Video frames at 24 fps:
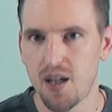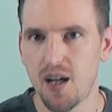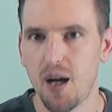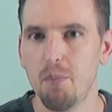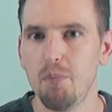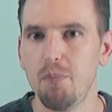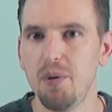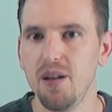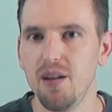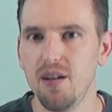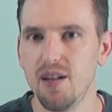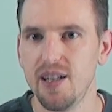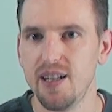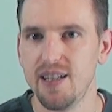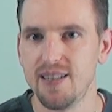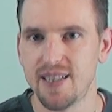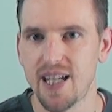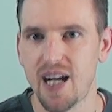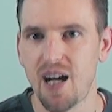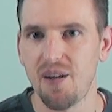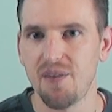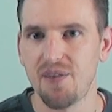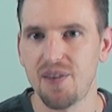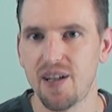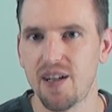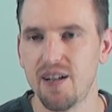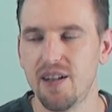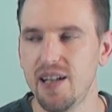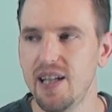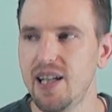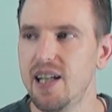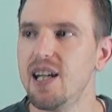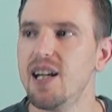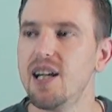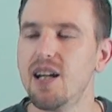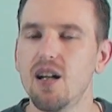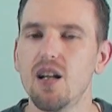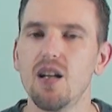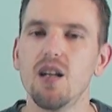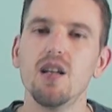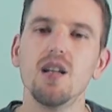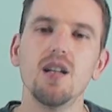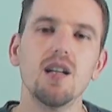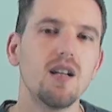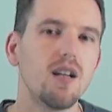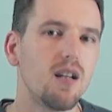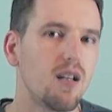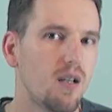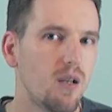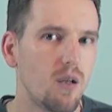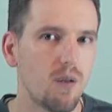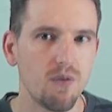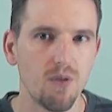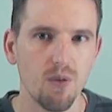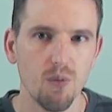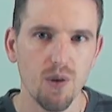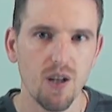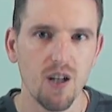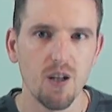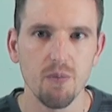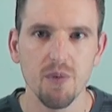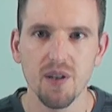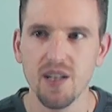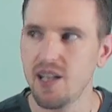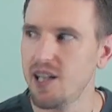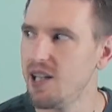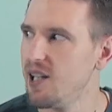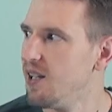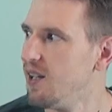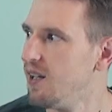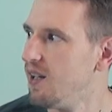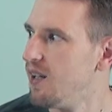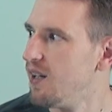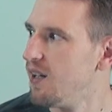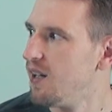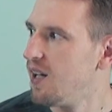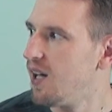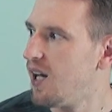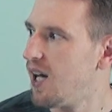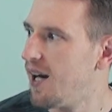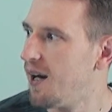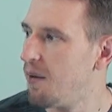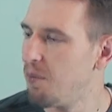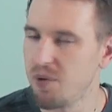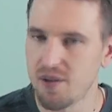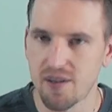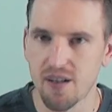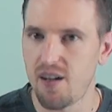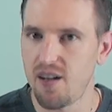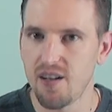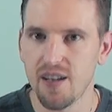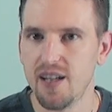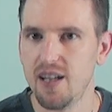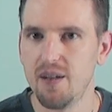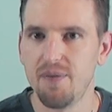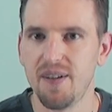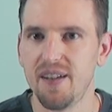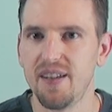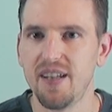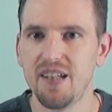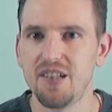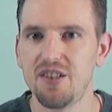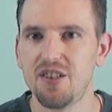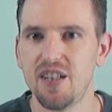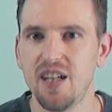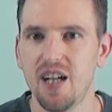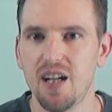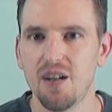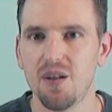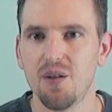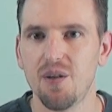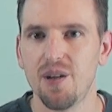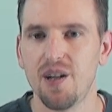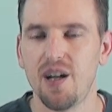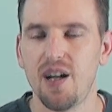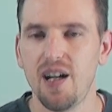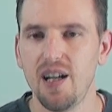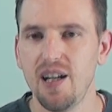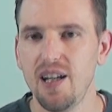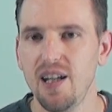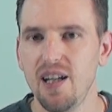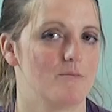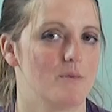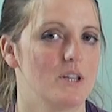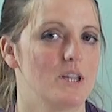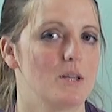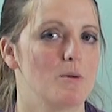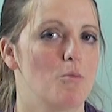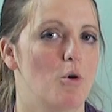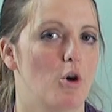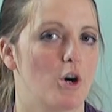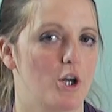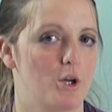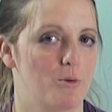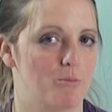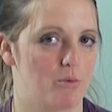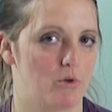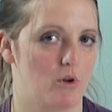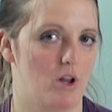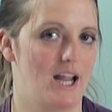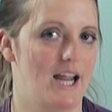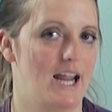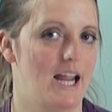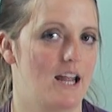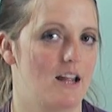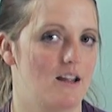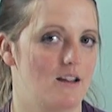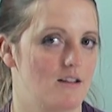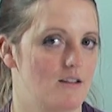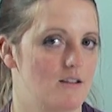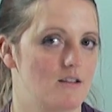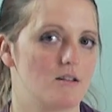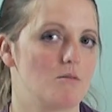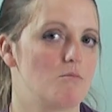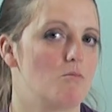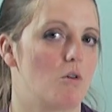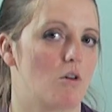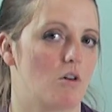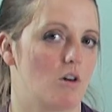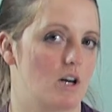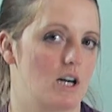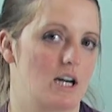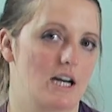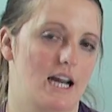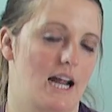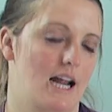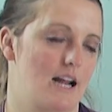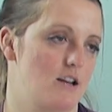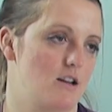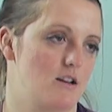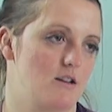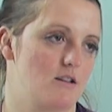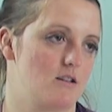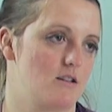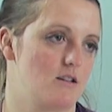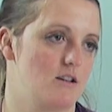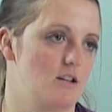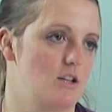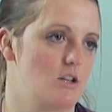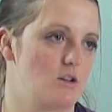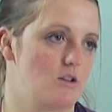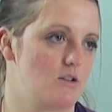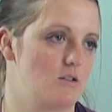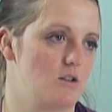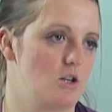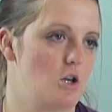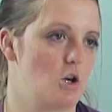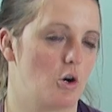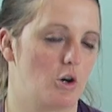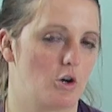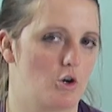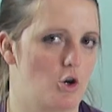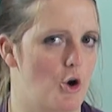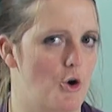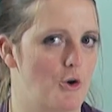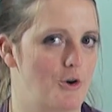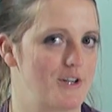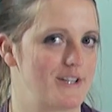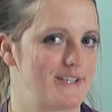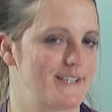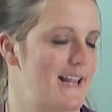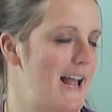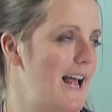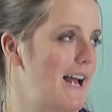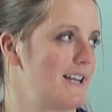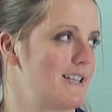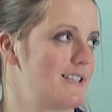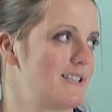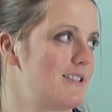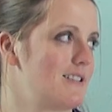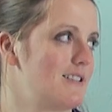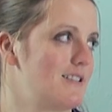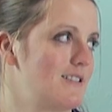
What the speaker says: abilities out there, it can get a little overwhelming with all the different things you got going on. But the more you play it, the more you don't notice that.